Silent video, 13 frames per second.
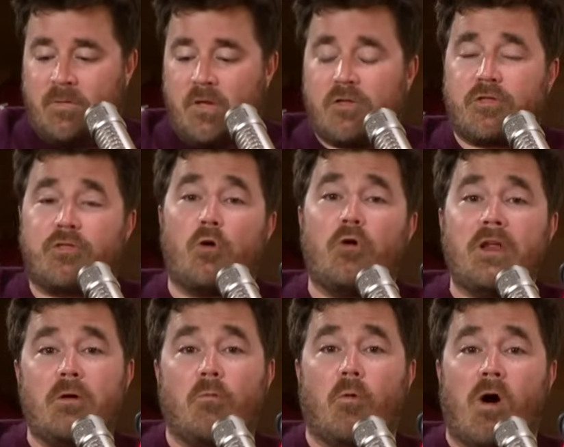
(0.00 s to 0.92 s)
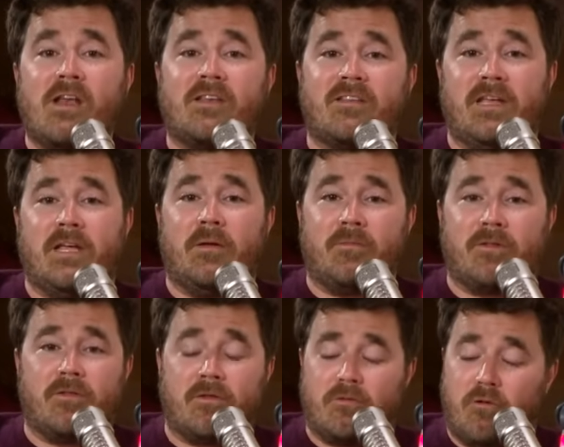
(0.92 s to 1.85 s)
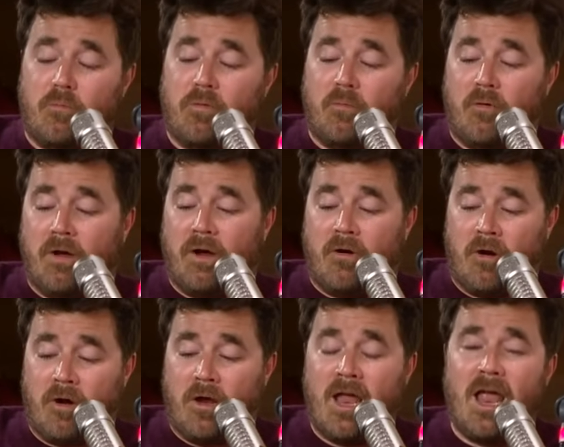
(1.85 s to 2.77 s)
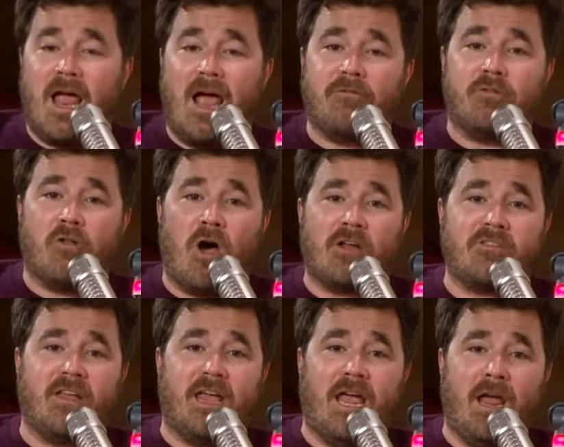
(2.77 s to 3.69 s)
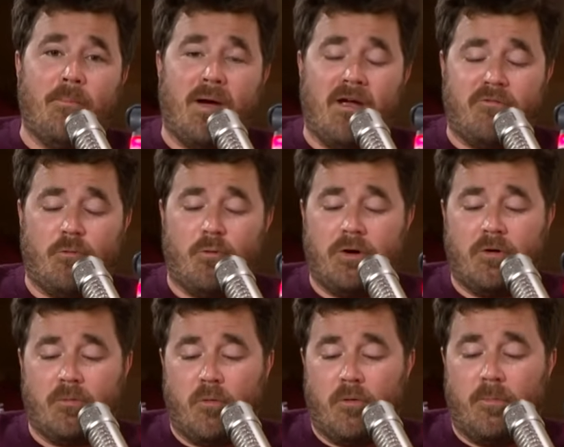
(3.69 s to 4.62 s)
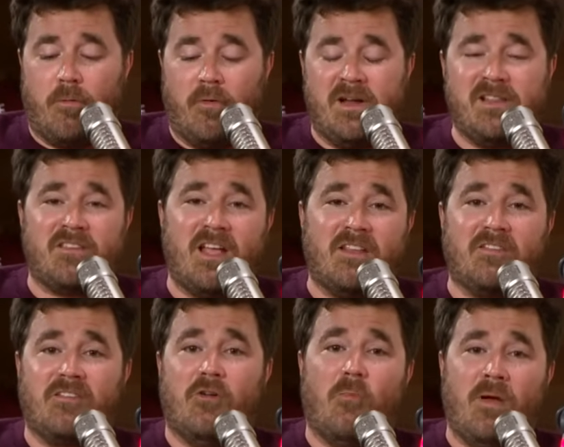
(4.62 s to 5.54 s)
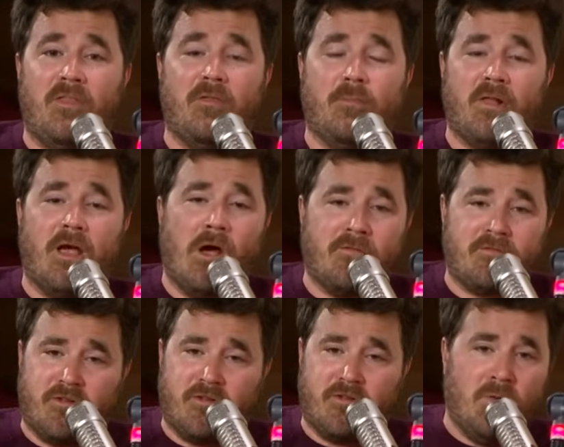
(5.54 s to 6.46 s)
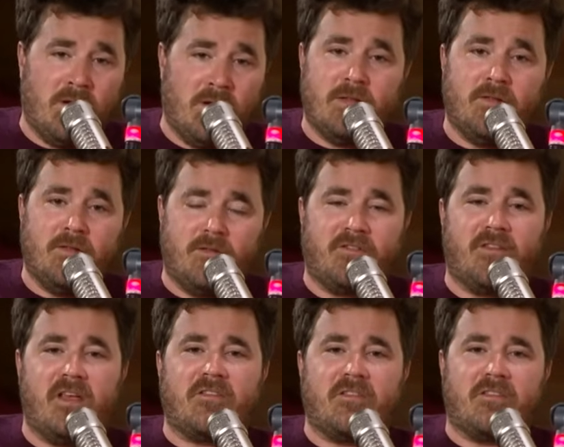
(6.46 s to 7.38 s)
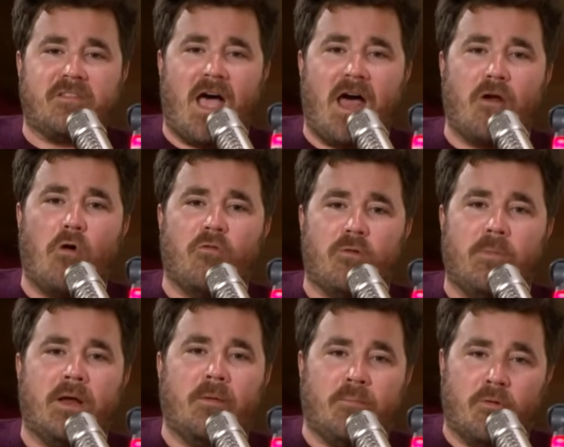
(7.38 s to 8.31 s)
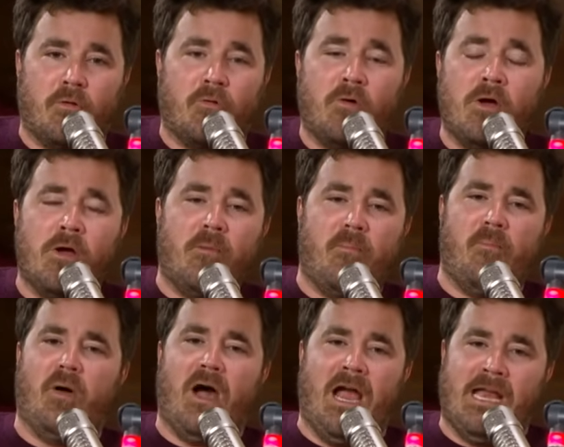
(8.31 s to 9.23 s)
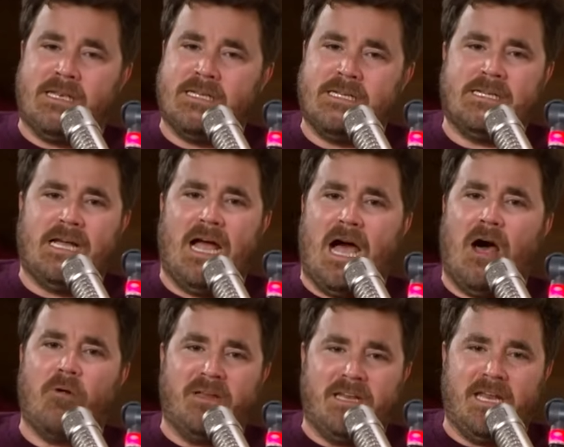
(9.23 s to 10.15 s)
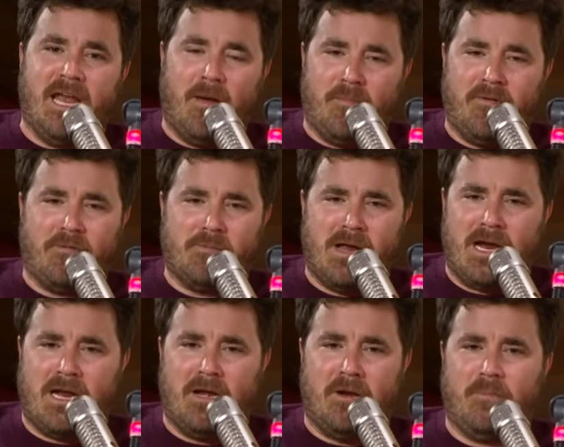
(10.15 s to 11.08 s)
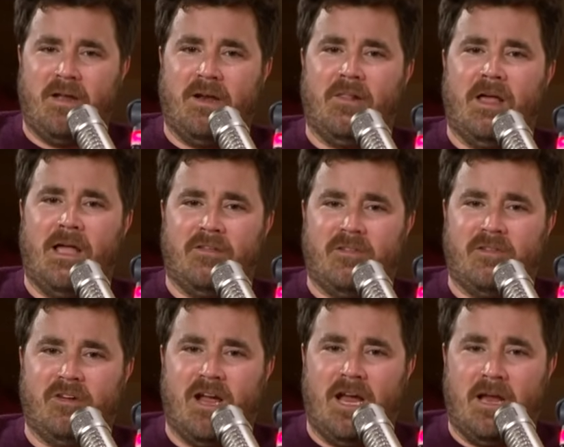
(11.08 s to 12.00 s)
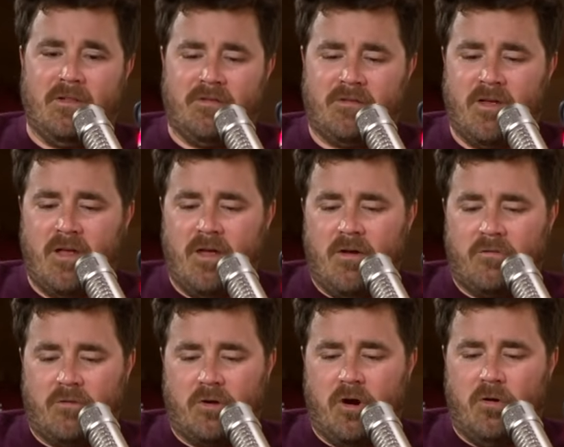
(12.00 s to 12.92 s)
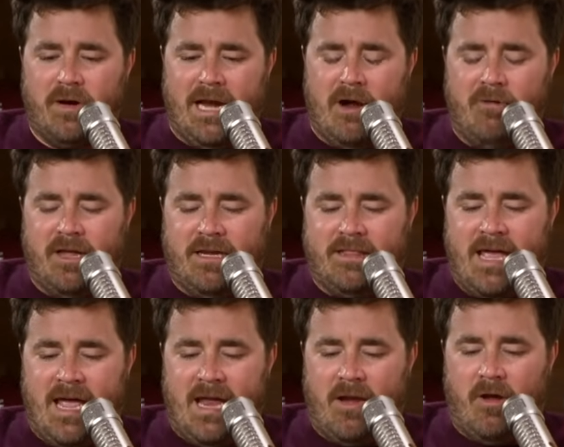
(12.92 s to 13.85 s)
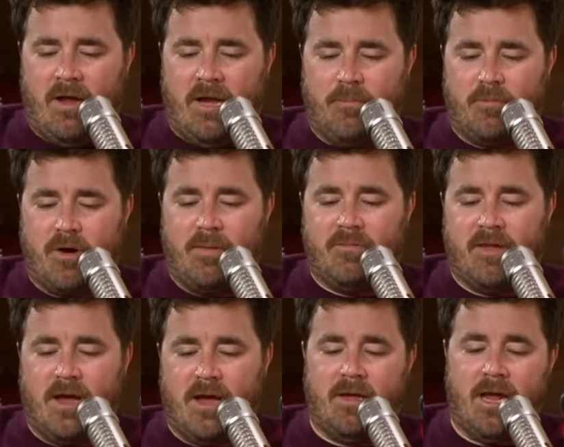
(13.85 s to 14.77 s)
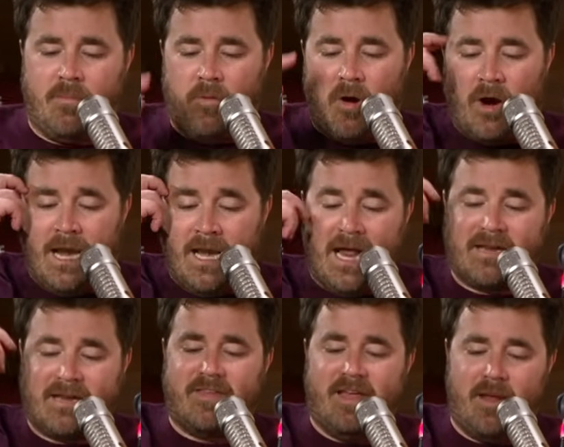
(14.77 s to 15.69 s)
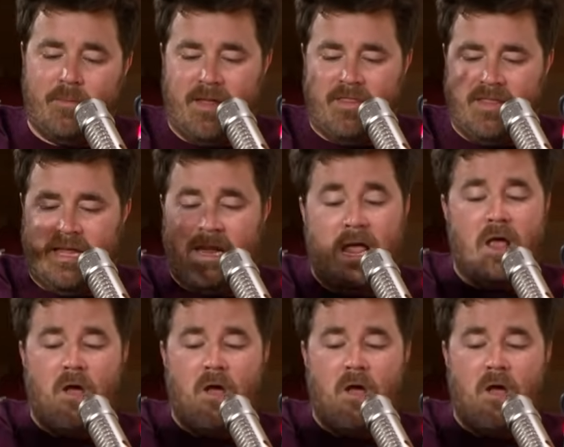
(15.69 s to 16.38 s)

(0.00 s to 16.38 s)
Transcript: 31 teams in the Super Bowl era have lost a game by 40 or more points and still made the playoffs. So the season's not over, Big Blue, but I'll be damned if I'm not going to penalize the Giants for going out like that in a primetime game. All right. Next team in the,